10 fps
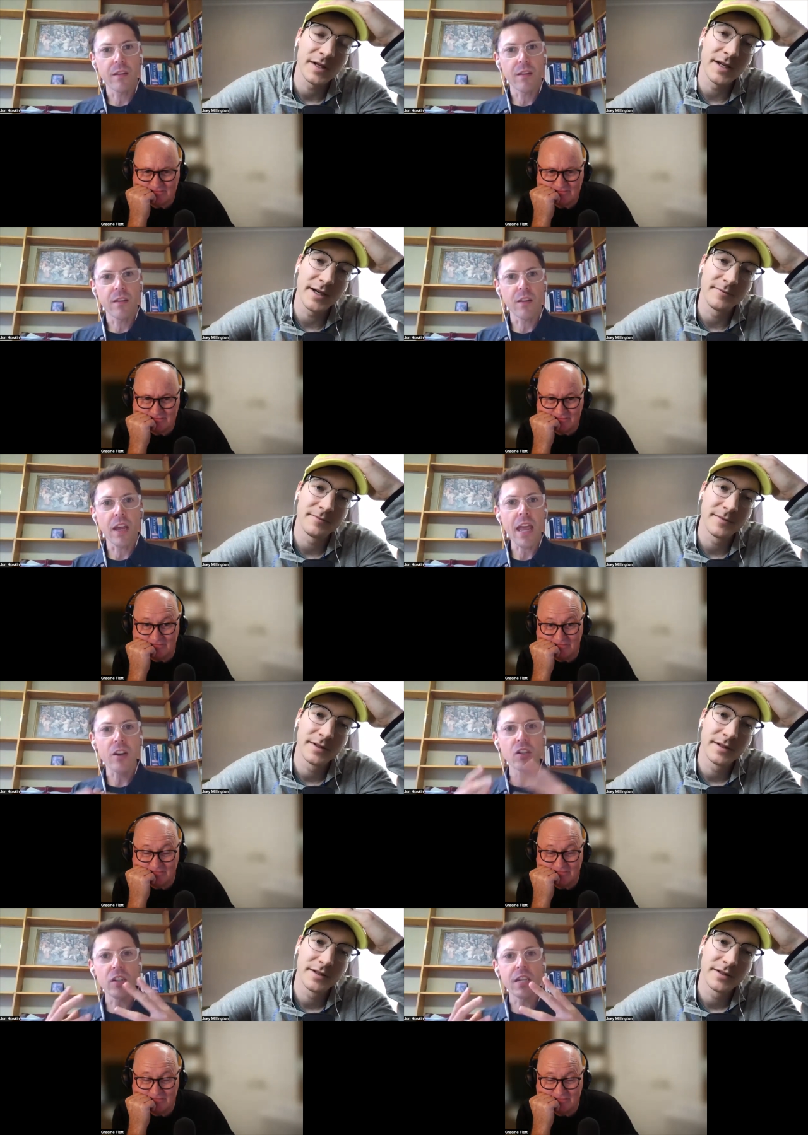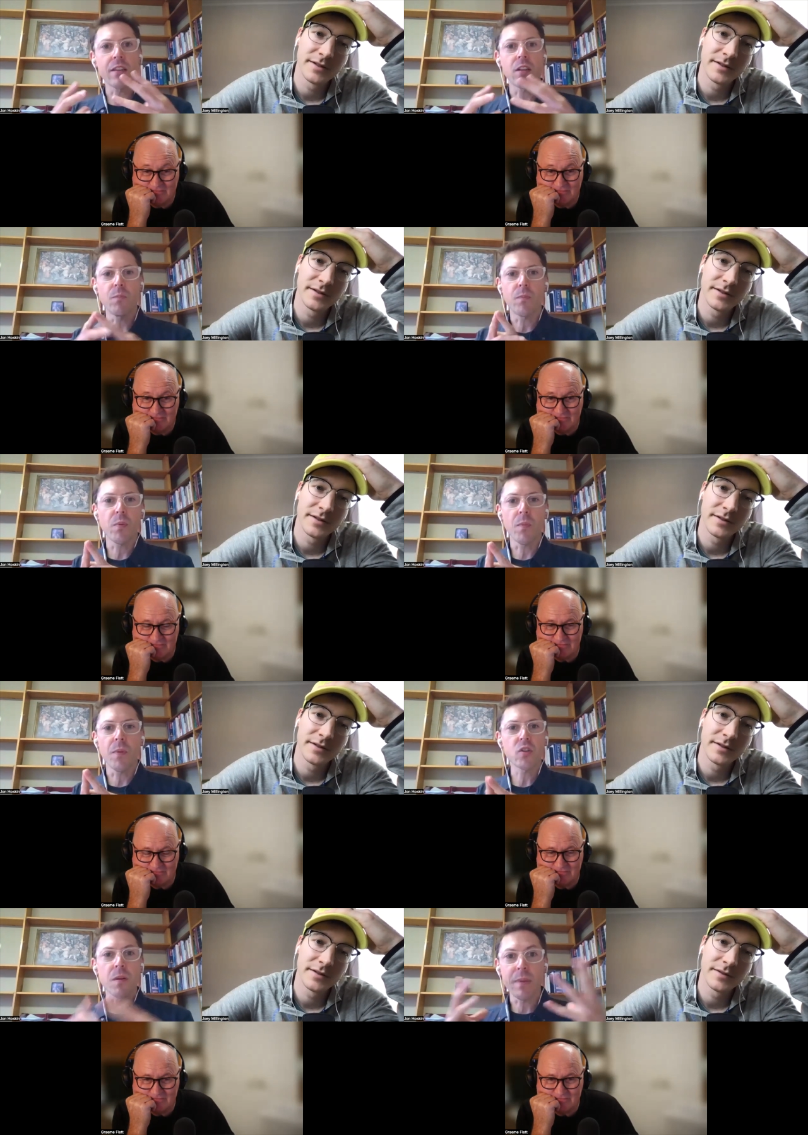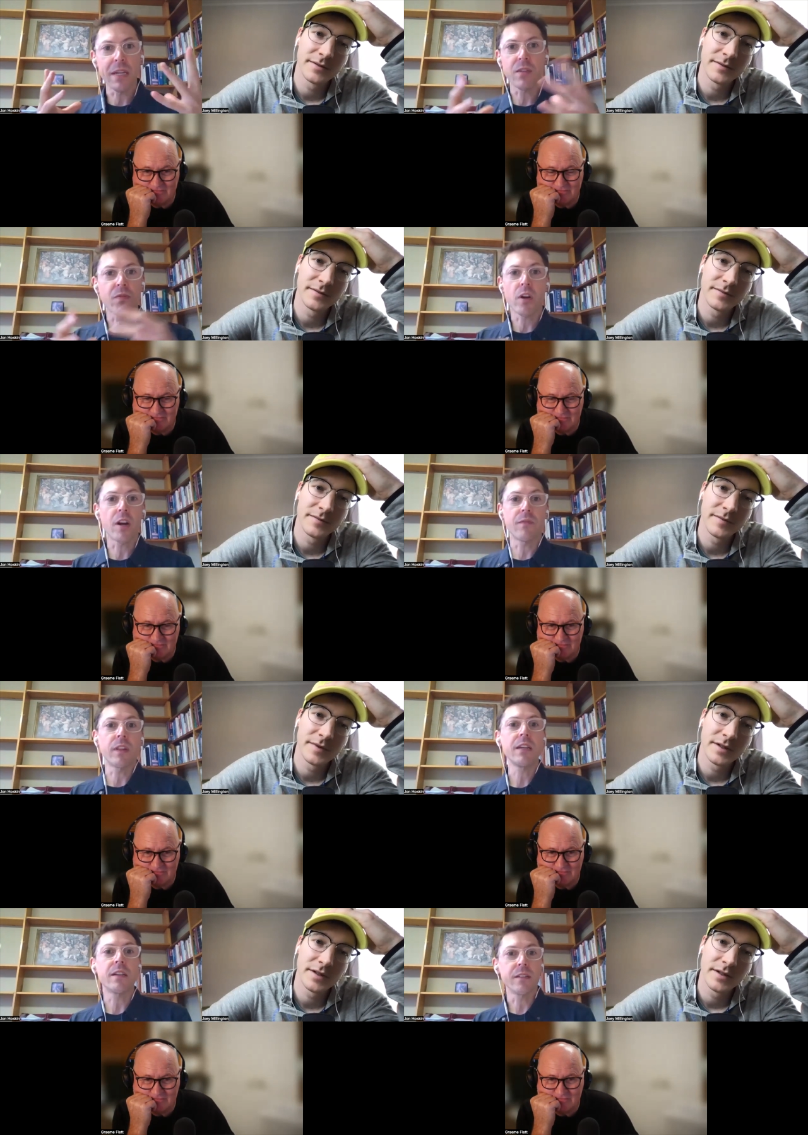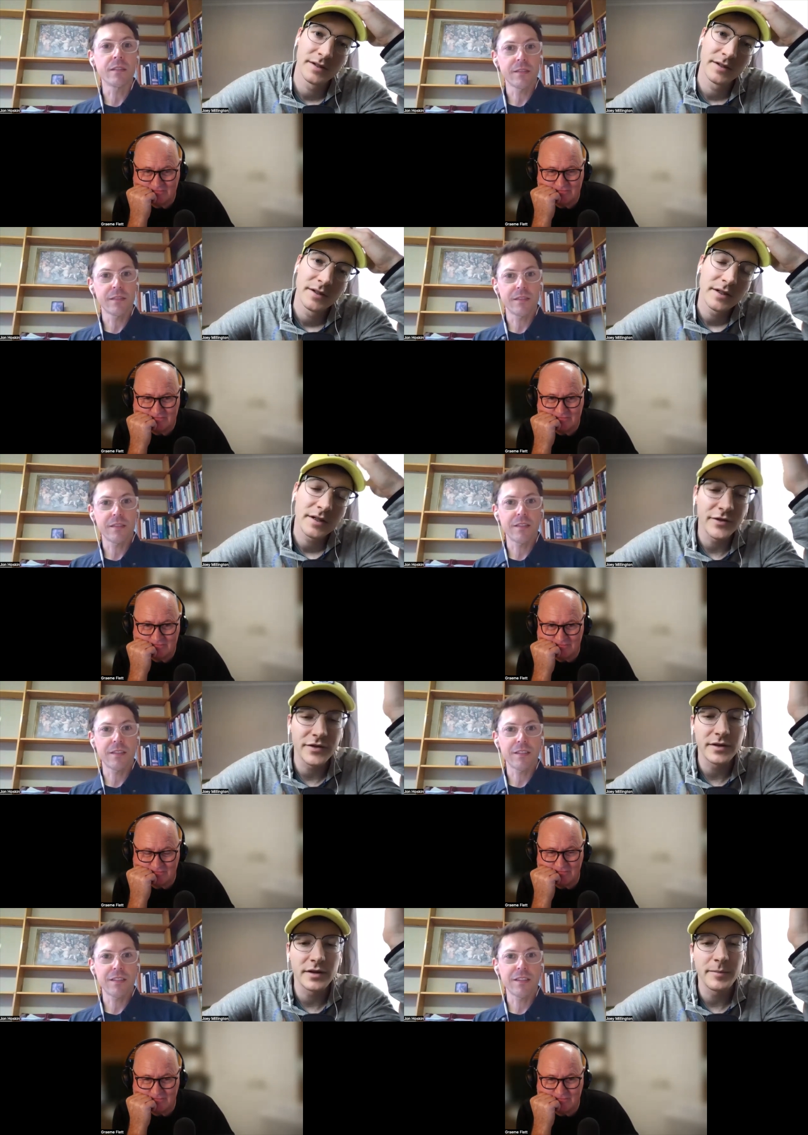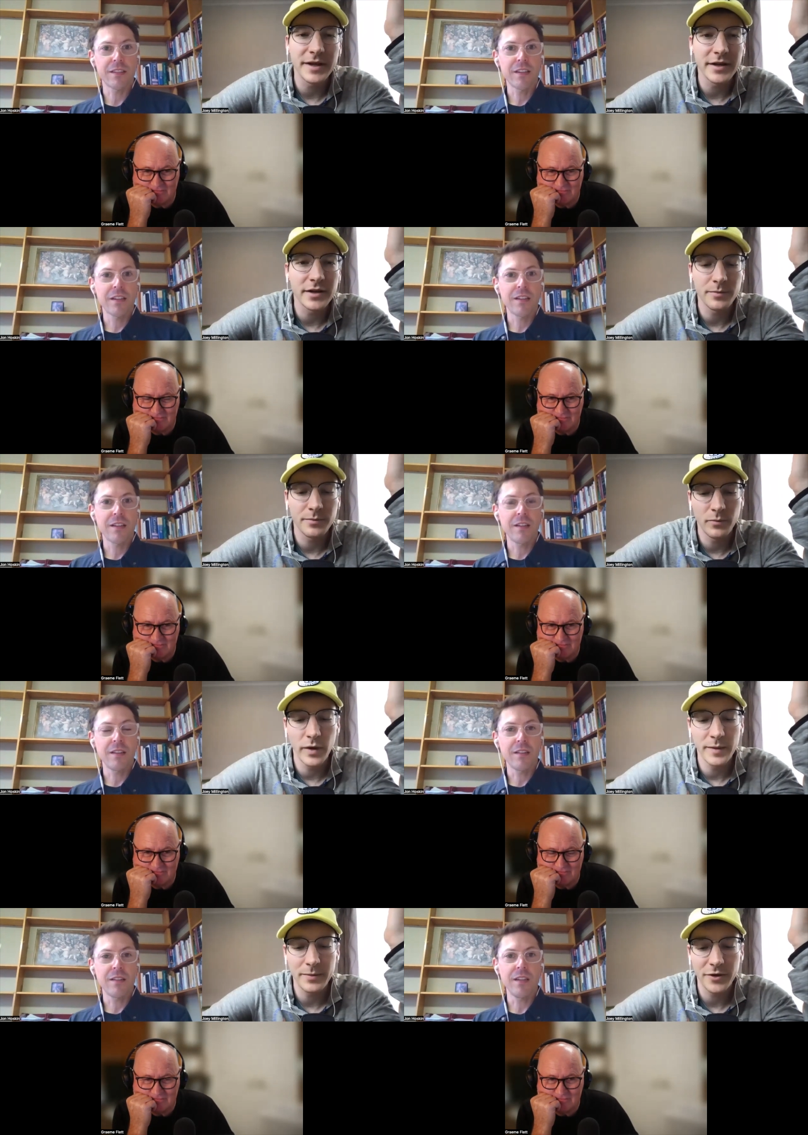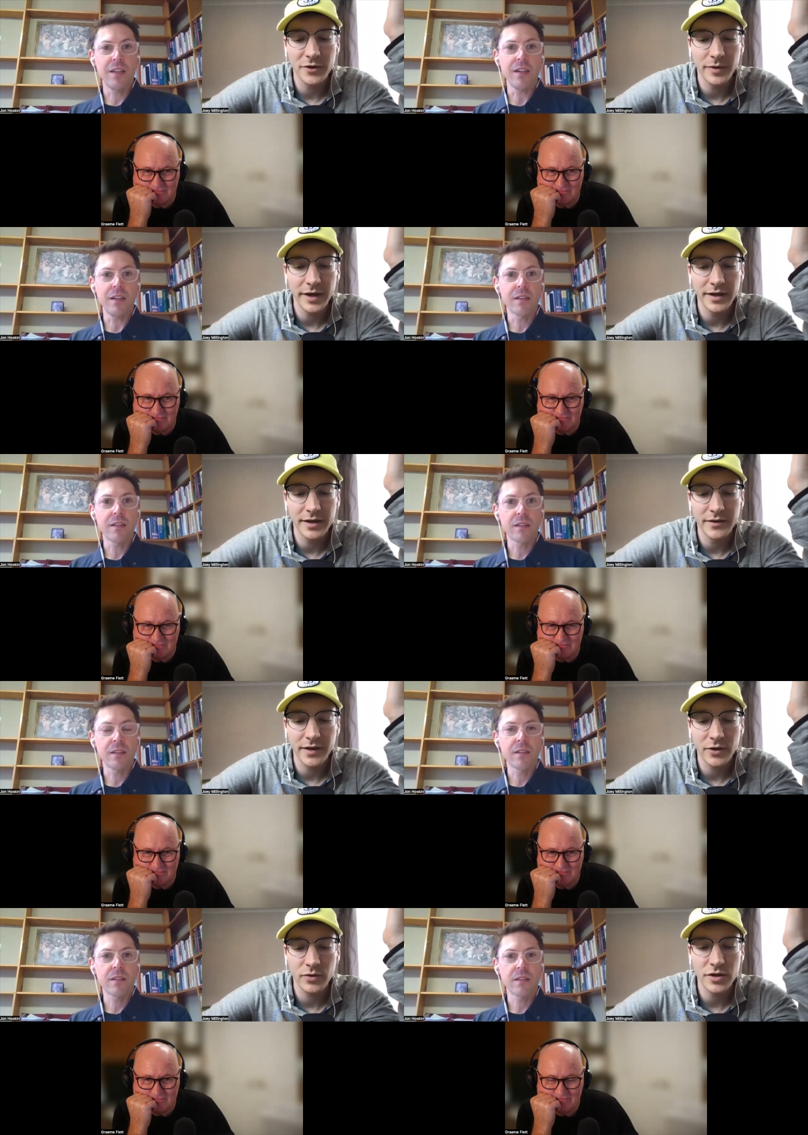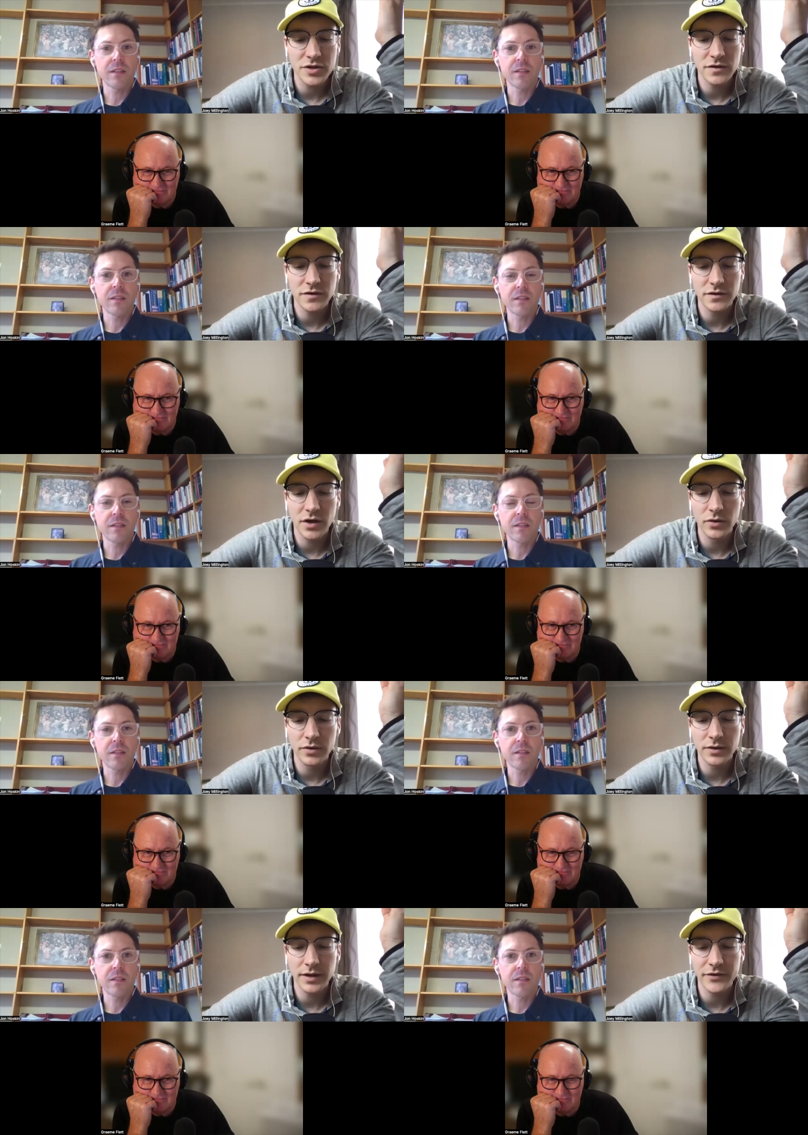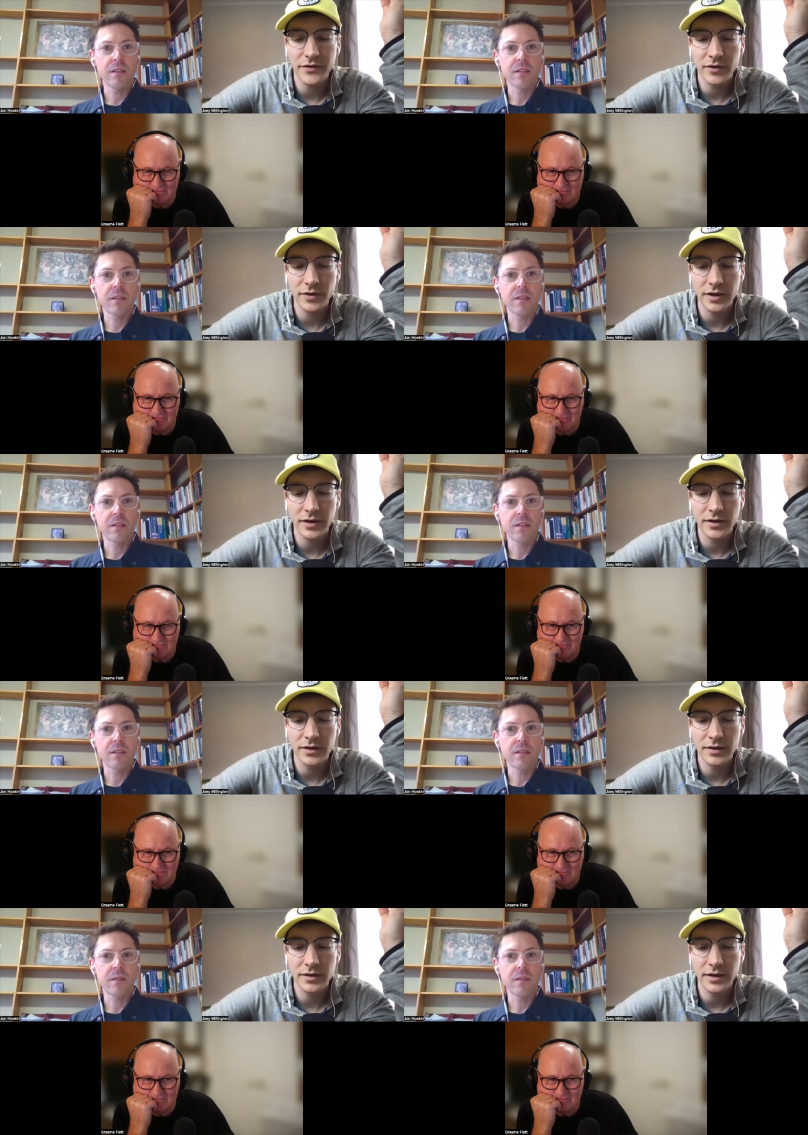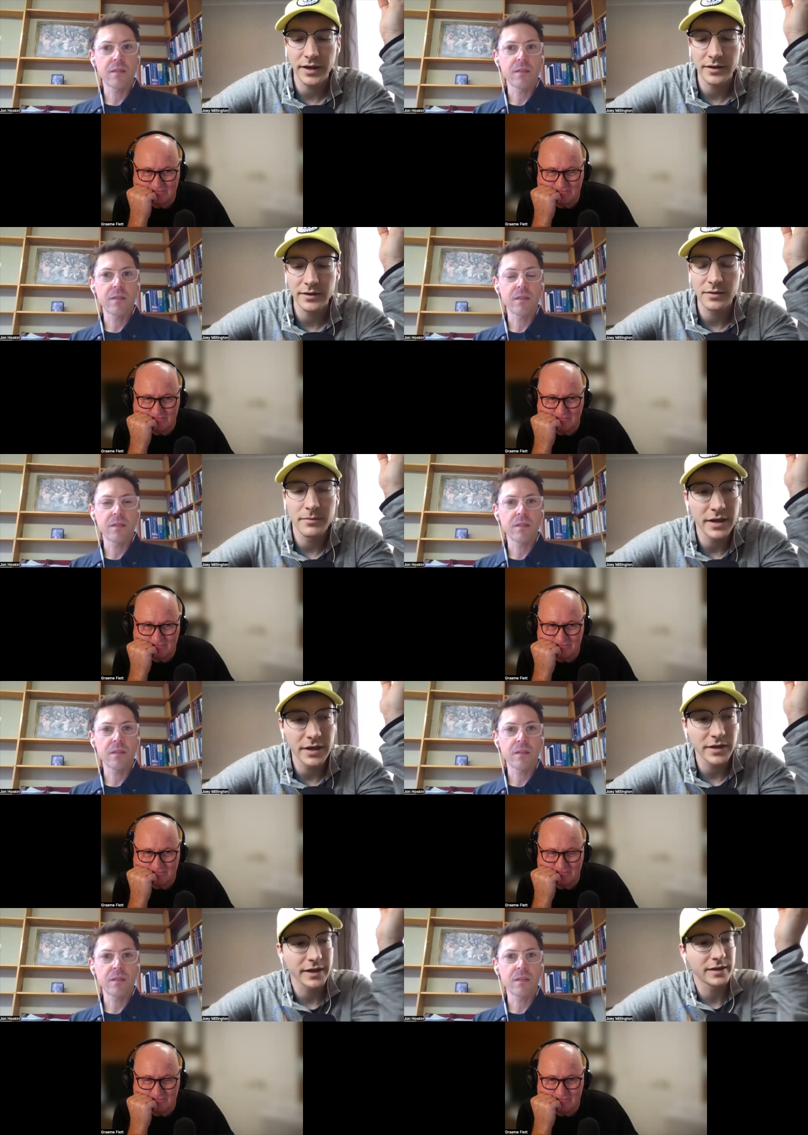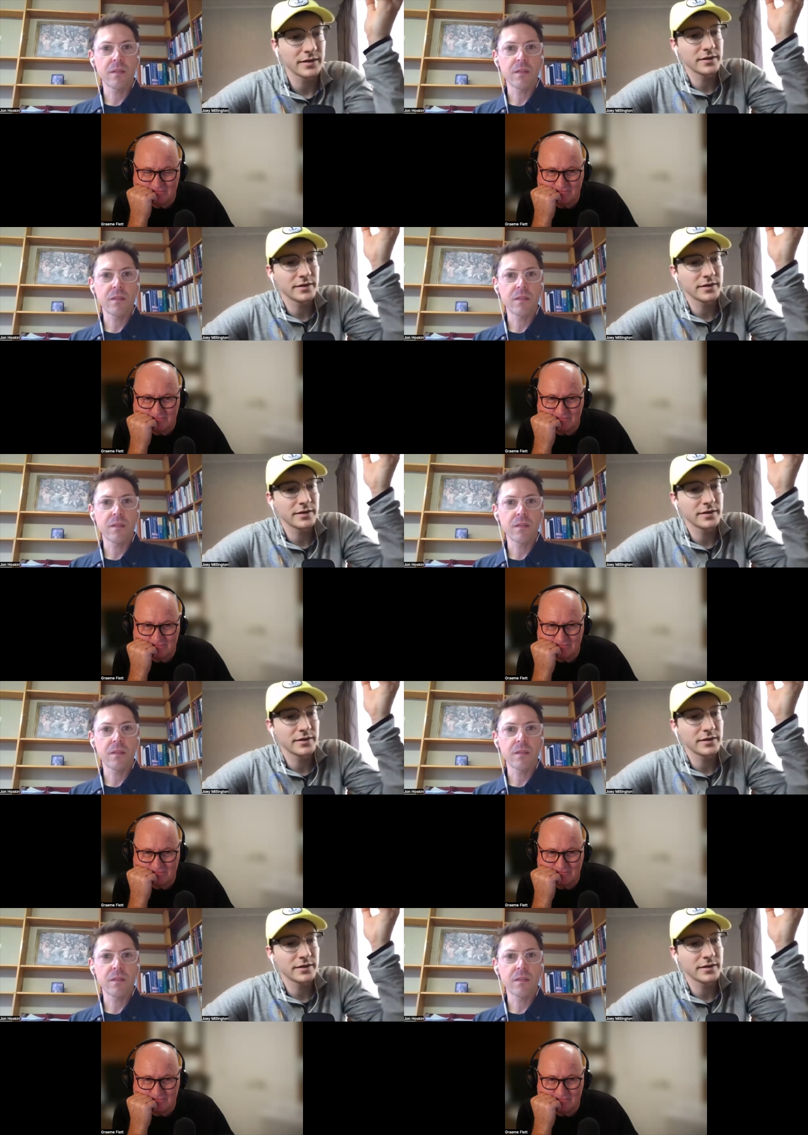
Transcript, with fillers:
Speaker 1: Yeah. Mm-hmm. Like how could you take the mm. promotion and be a different kind of leader? Because
Speaker 2: mm-hmm. mm. the big the way people yeah. explain it is like Christians don't necessarily like diminish like